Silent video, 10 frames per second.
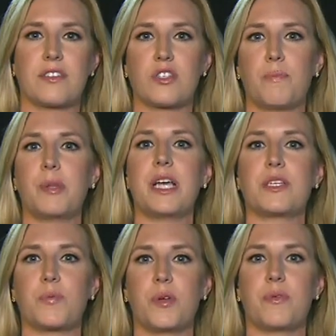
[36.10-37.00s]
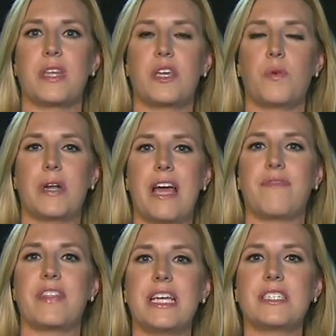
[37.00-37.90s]
This is a place where you think you would have
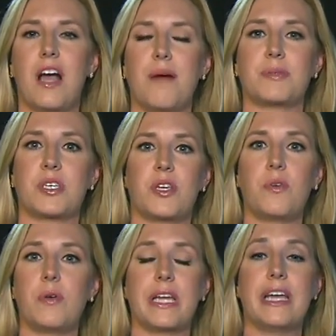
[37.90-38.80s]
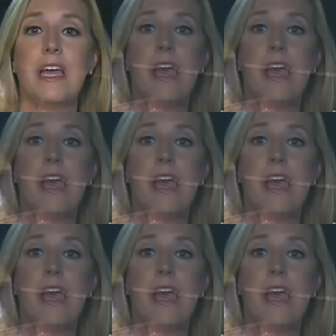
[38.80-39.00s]
the top security.